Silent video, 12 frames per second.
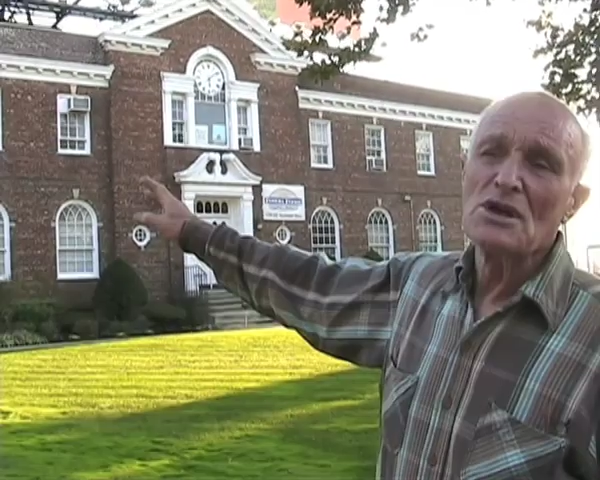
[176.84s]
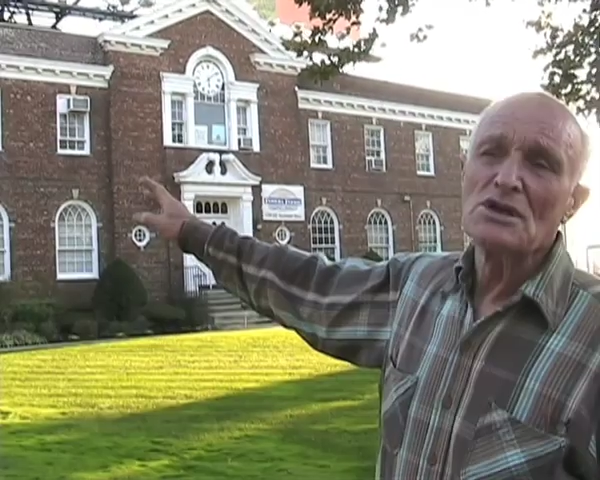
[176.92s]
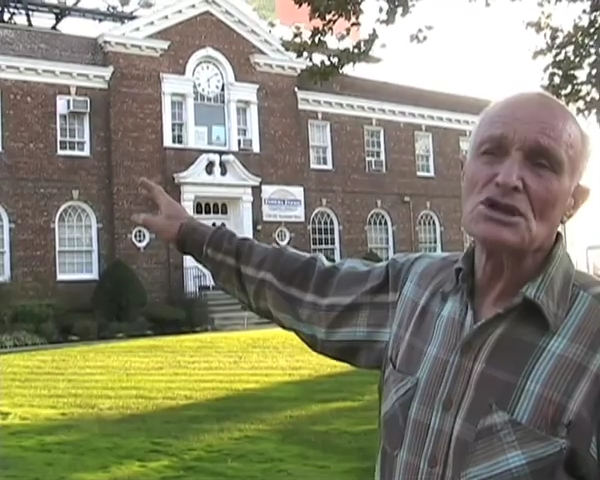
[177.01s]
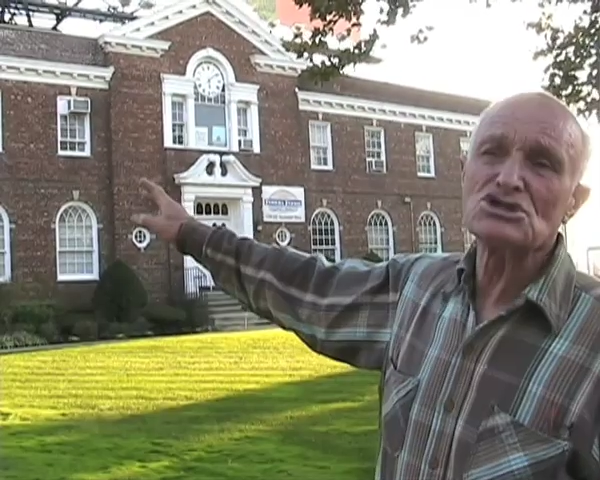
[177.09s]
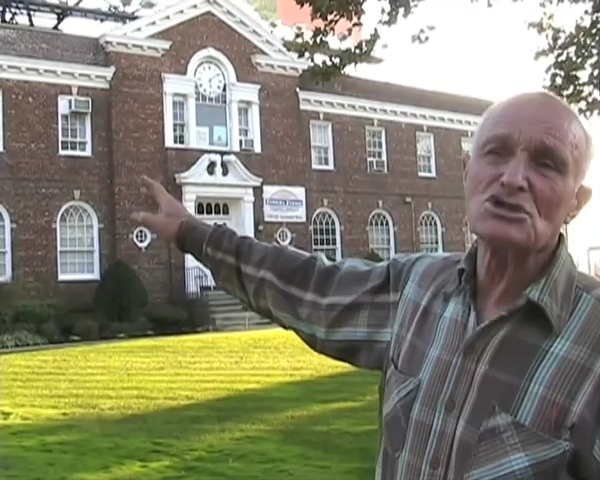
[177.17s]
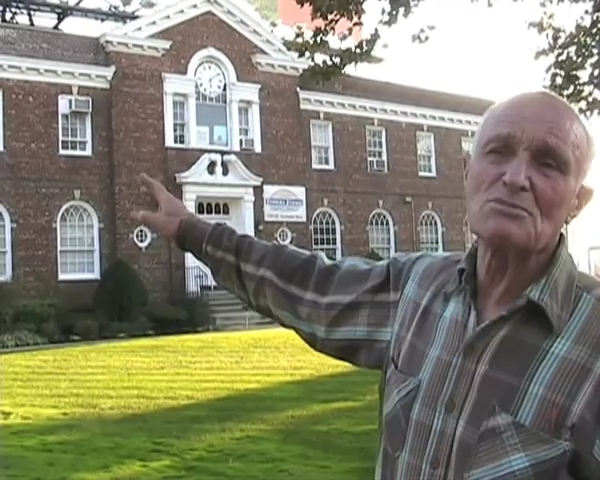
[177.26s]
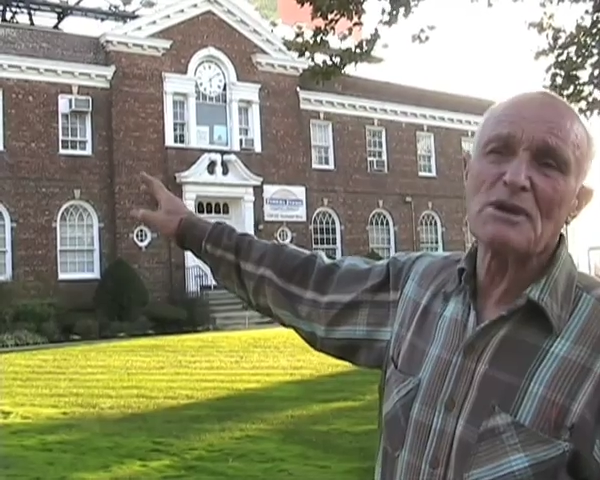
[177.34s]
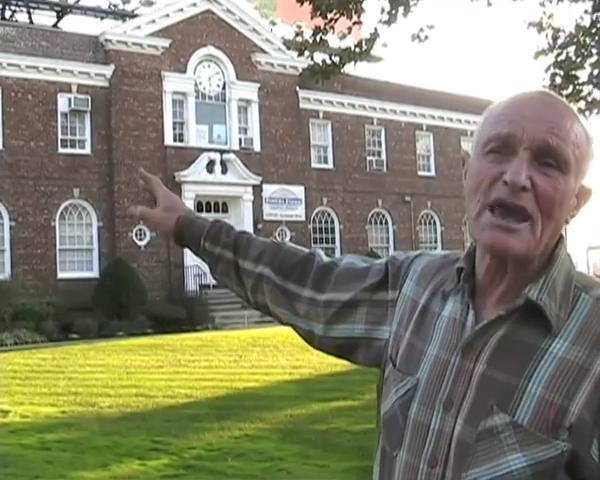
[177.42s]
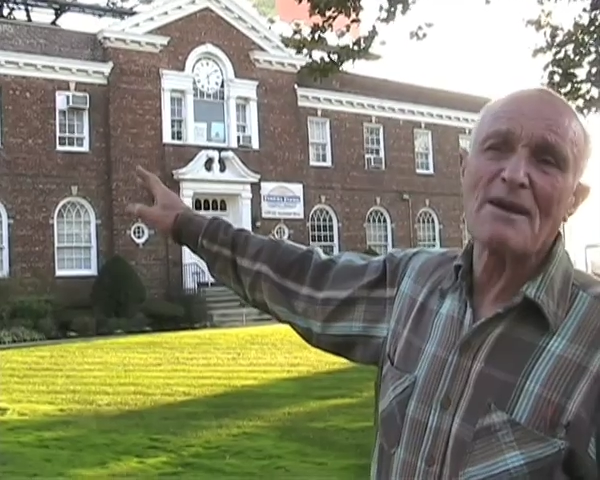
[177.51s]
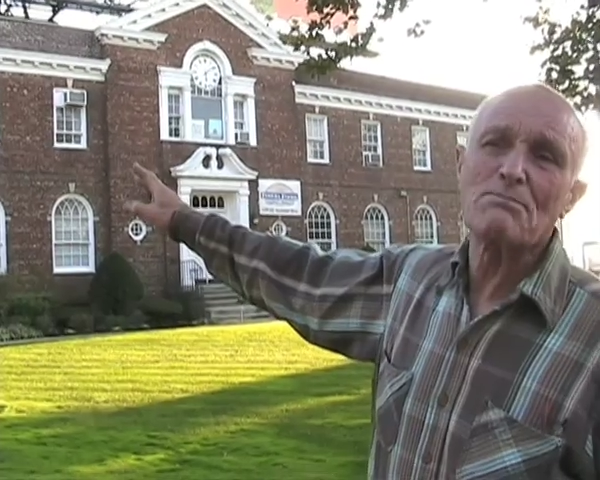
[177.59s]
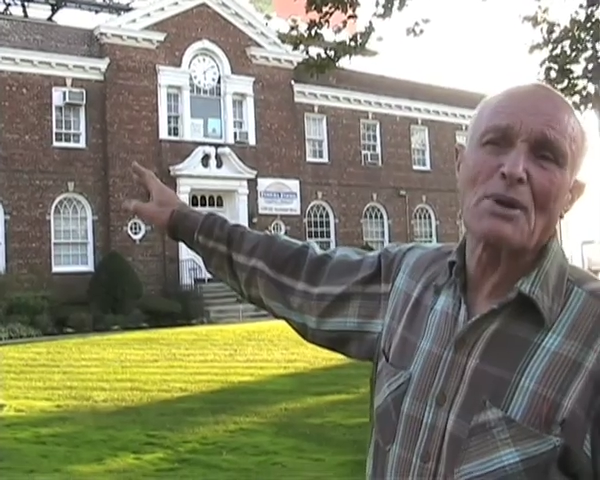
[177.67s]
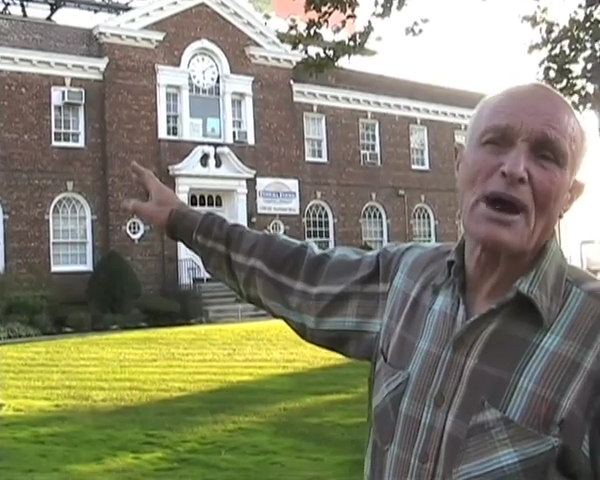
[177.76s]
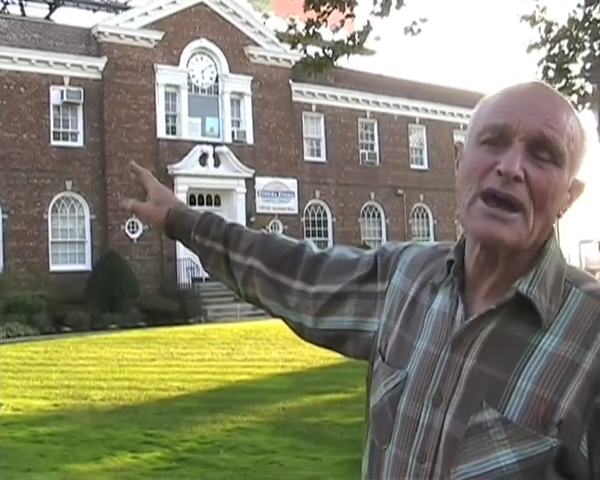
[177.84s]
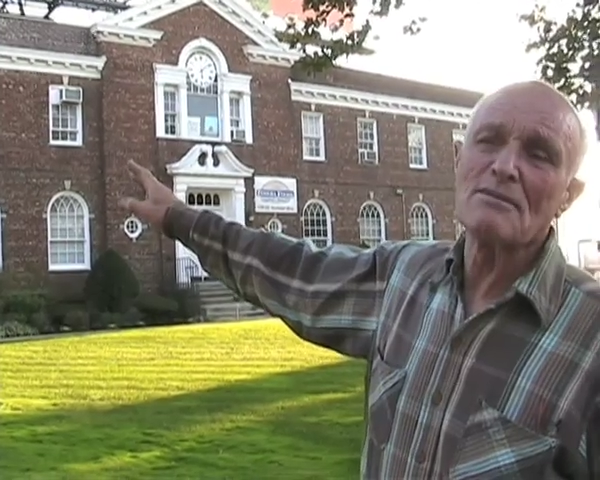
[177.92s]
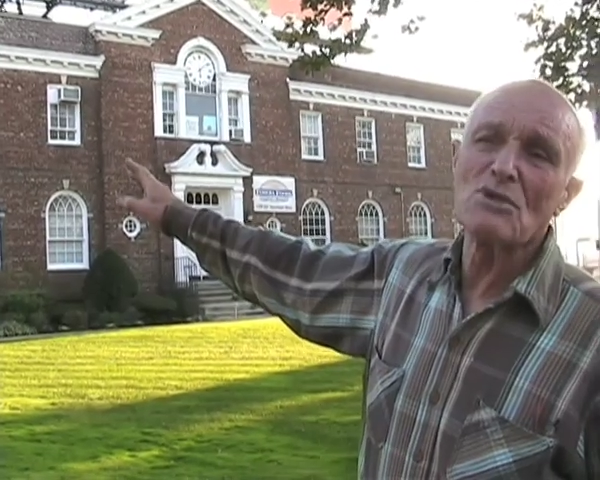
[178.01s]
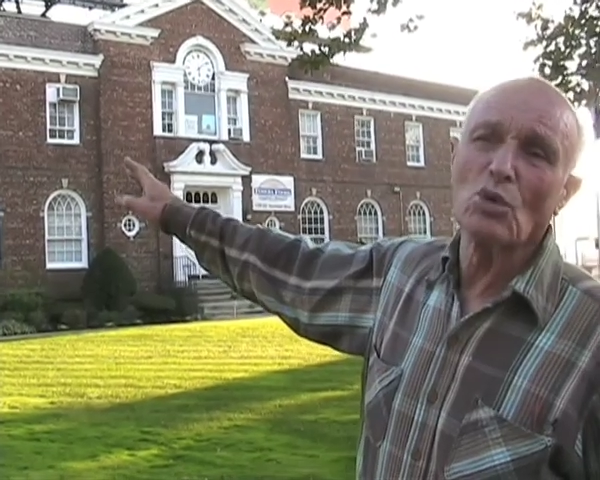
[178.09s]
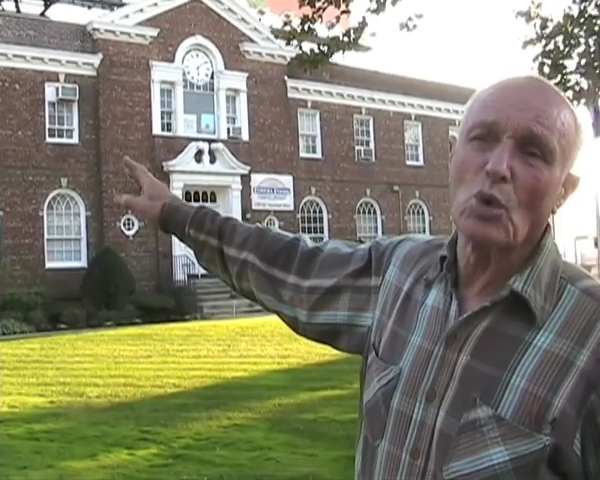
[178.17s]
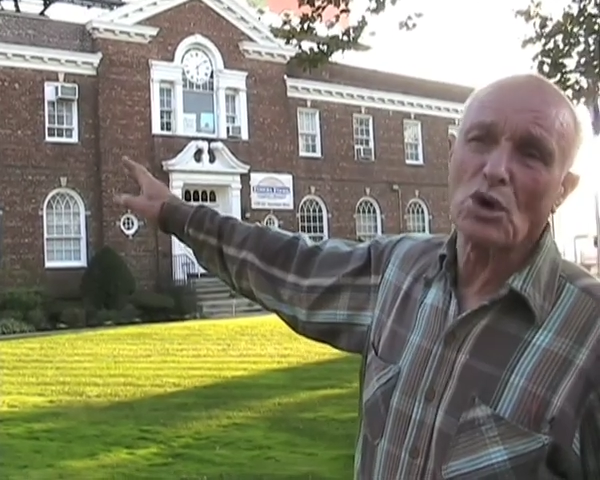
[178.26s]
This should be Empire
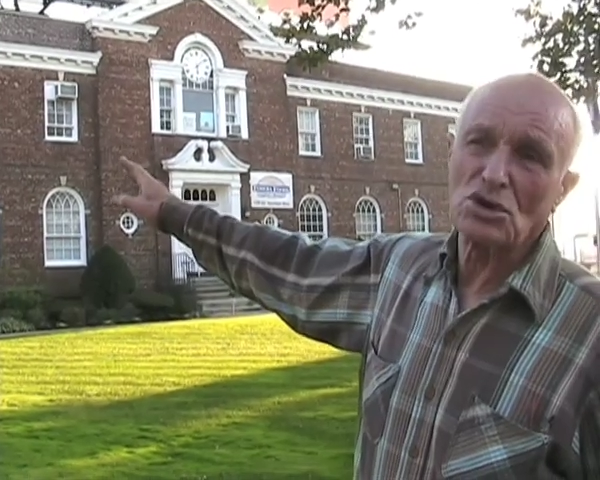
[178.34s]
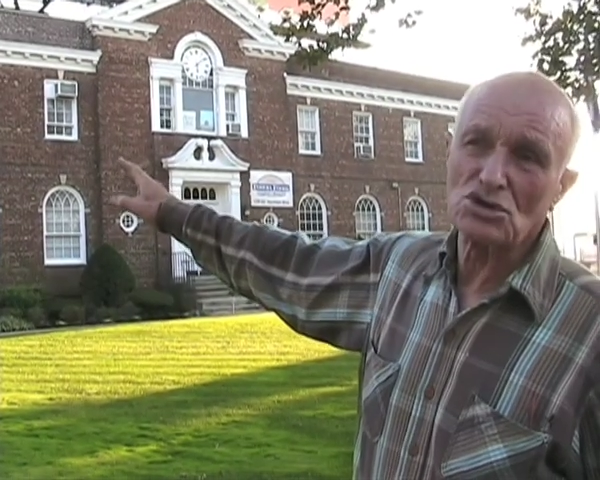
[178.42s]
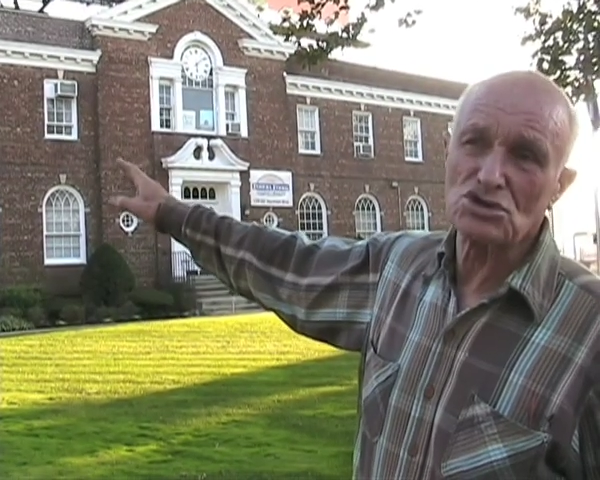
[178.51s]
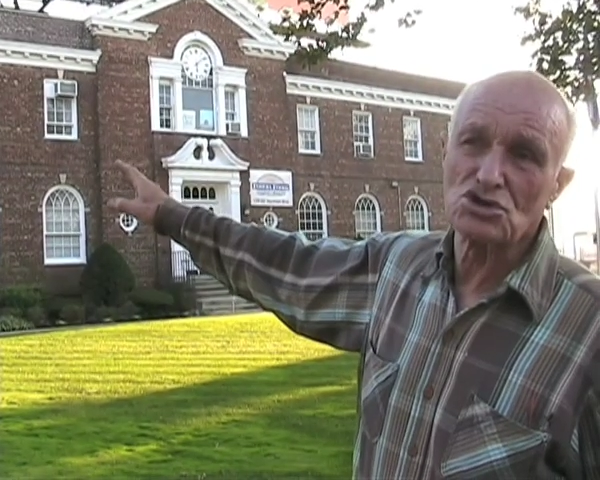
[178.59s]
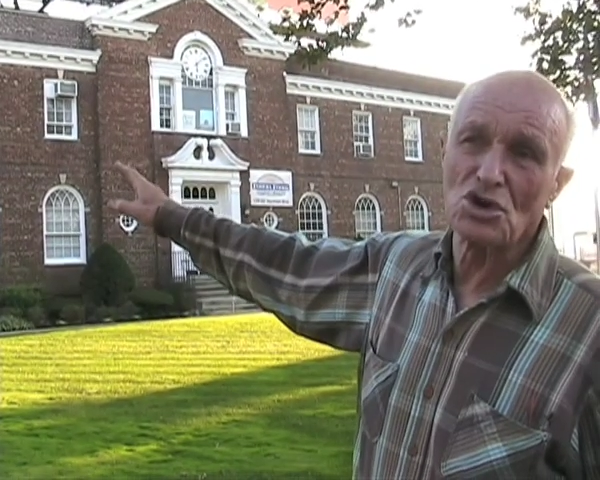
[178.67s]
Millworks